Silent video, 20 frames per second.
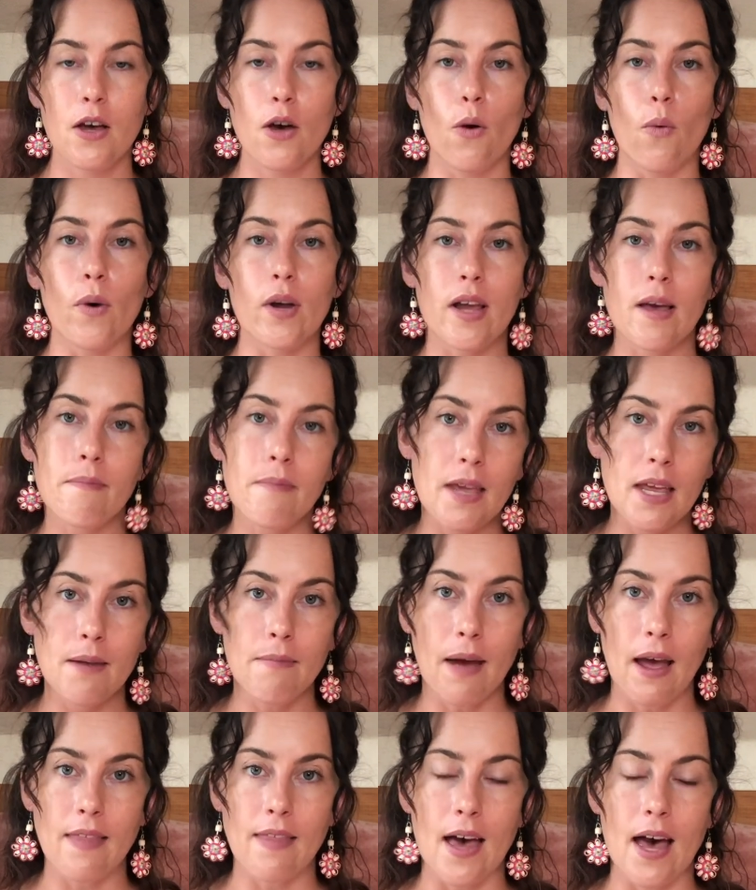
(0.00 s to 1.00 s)
What I mean
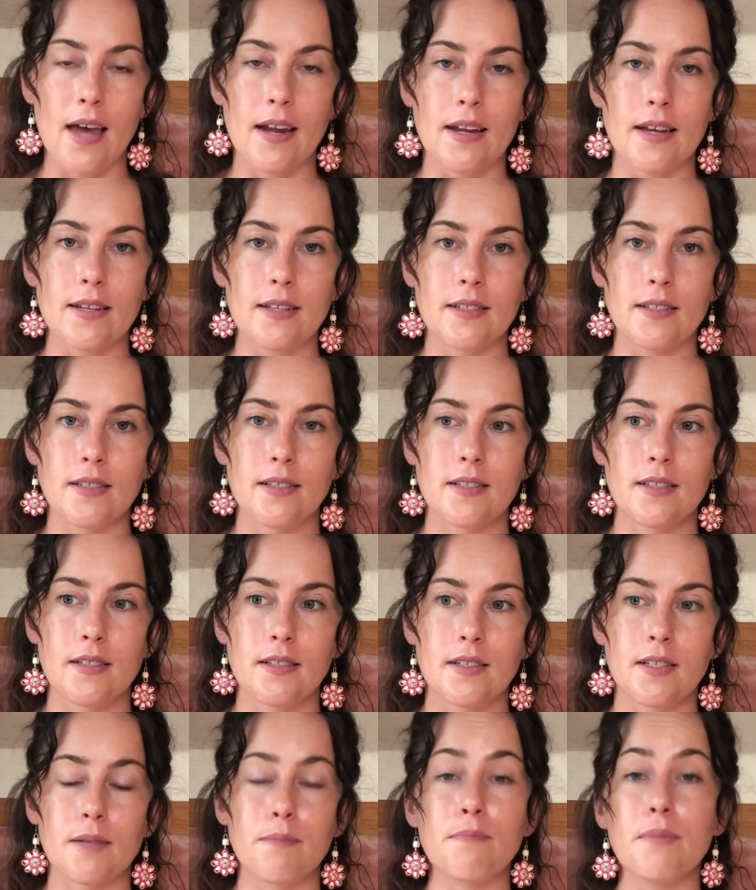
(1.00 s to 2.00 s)
by that is
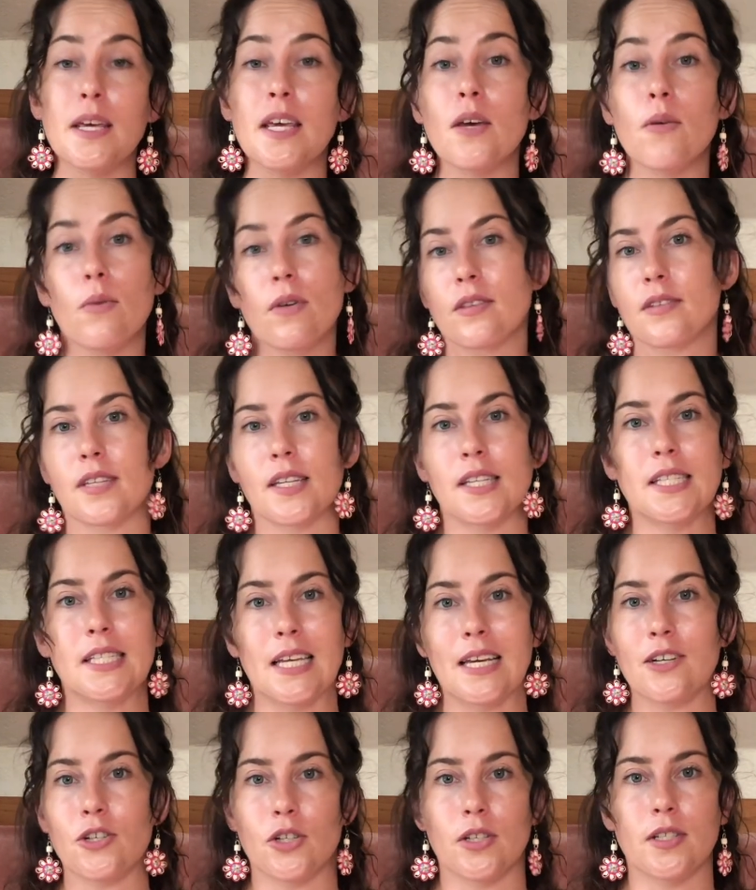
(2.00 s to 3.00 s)
to be with
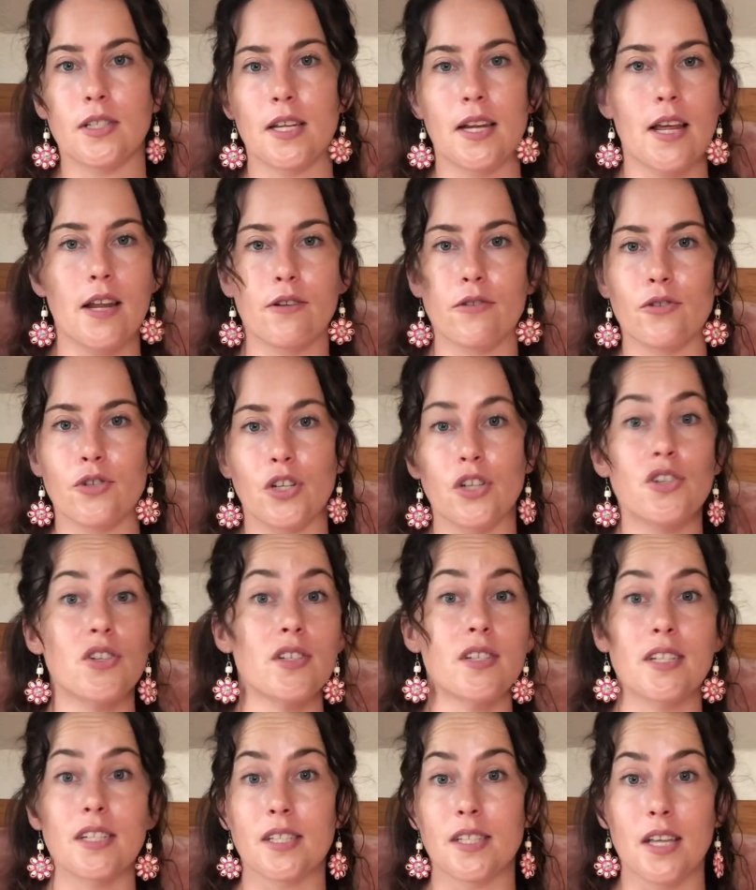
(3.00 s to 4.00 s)
sensations and energy
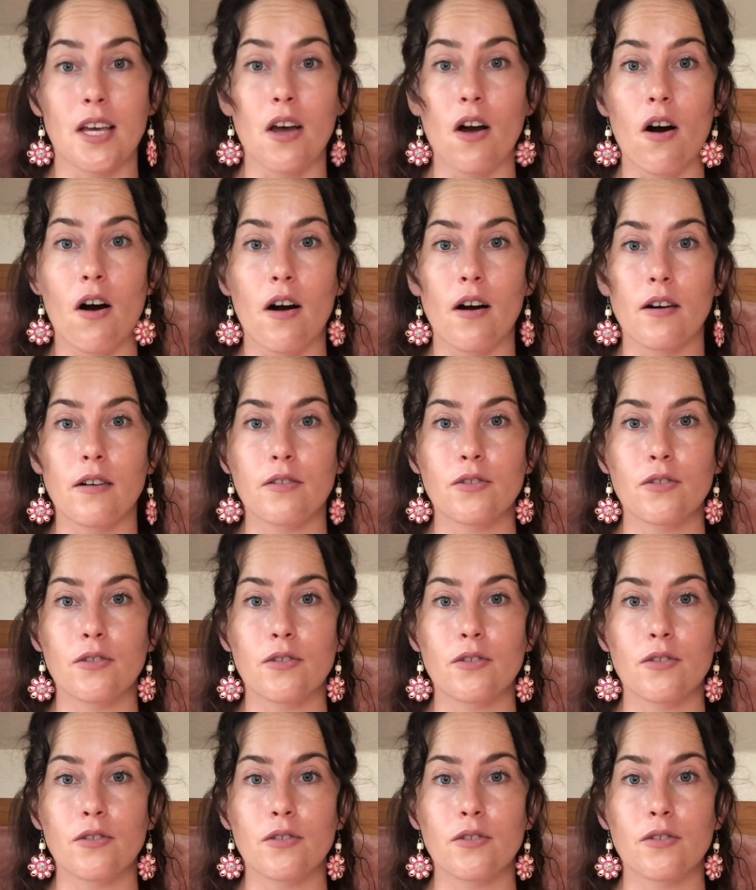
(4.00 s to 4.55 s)
just as they are.